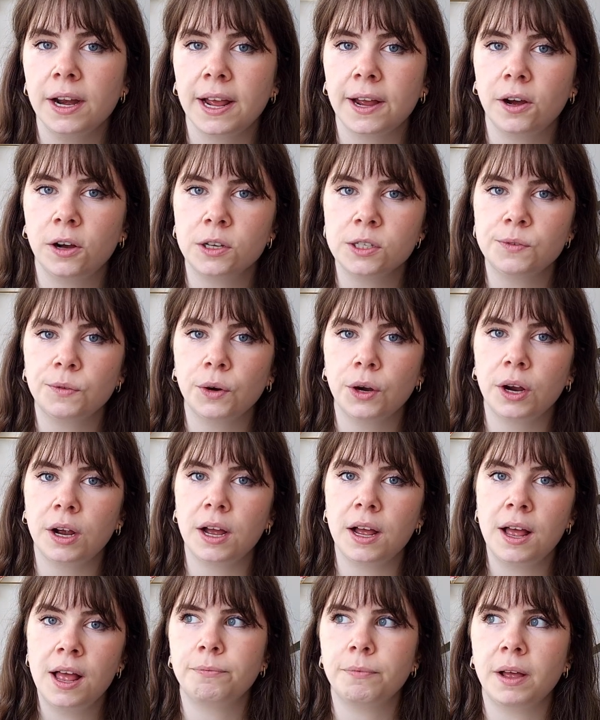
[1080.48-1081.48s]
It calls
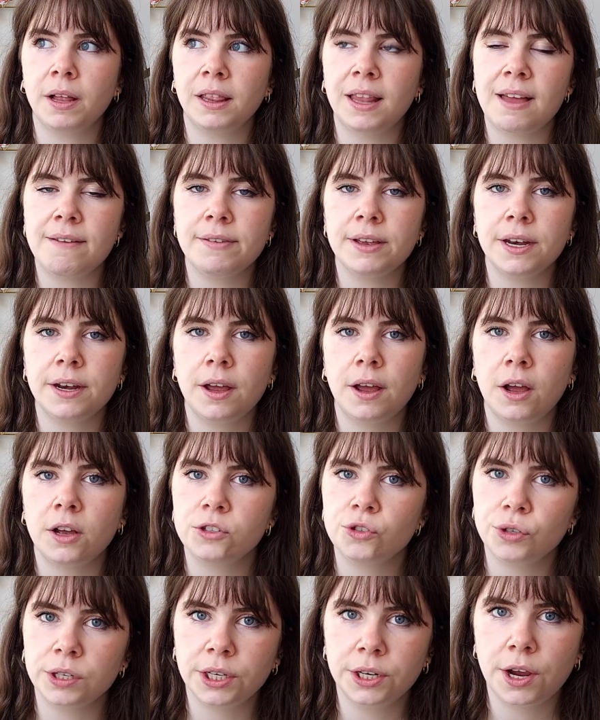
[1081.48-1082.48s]
for
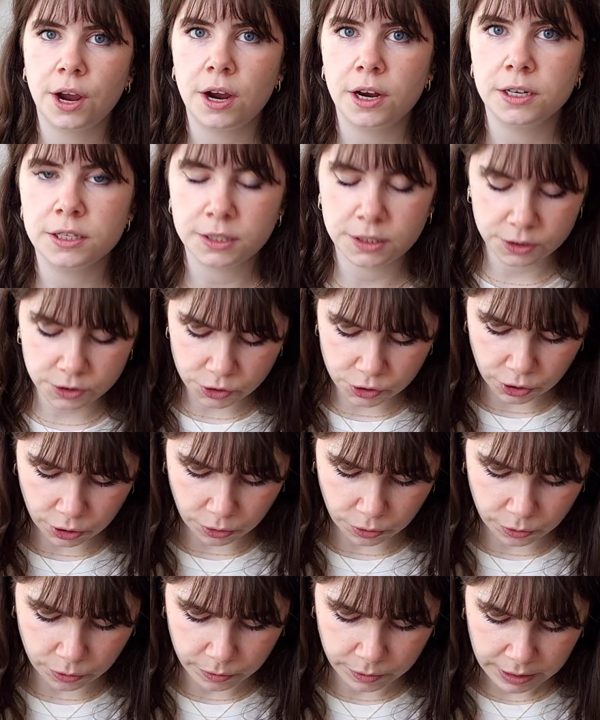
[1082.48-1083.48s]
1100 yards
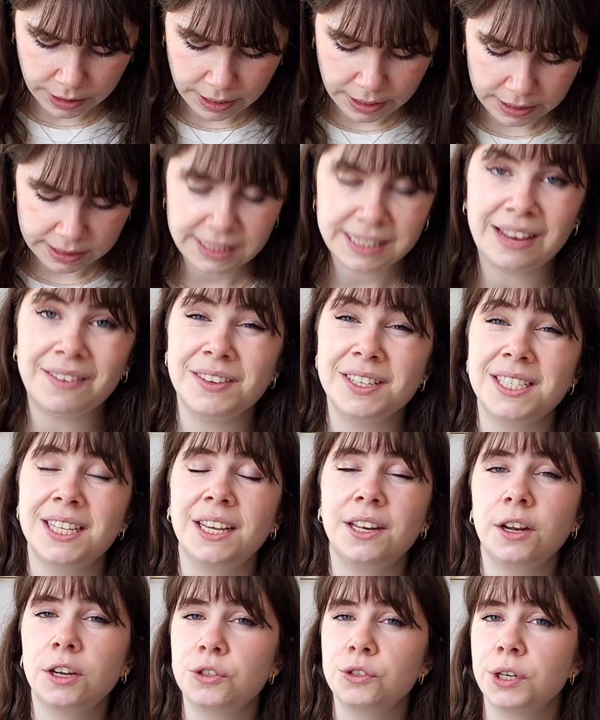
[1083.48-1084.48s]
to
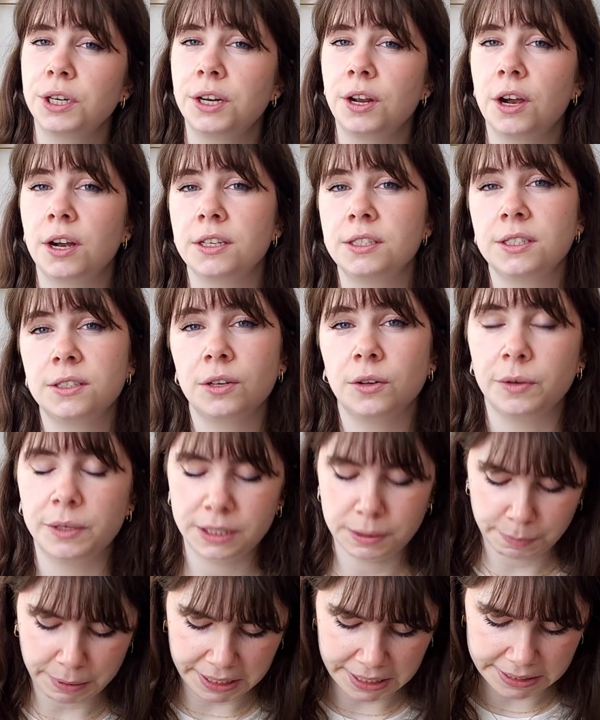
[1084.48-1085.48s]
1700 yards to
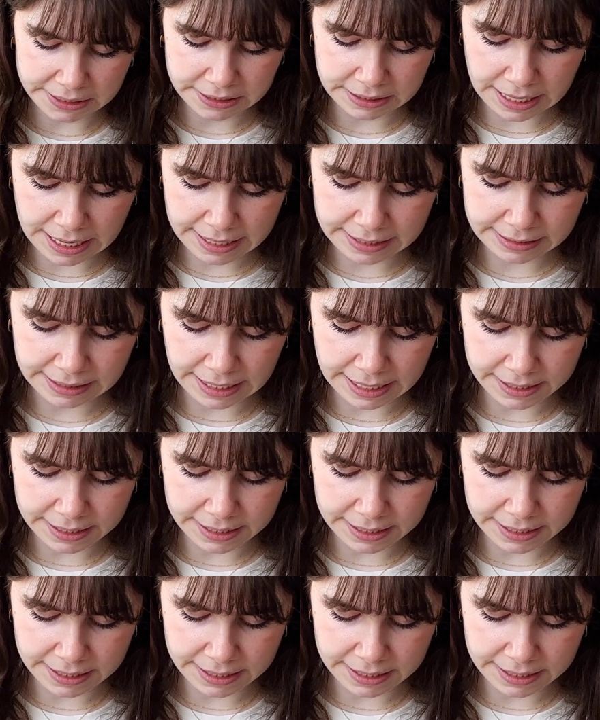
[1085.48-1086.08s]
its biggest size.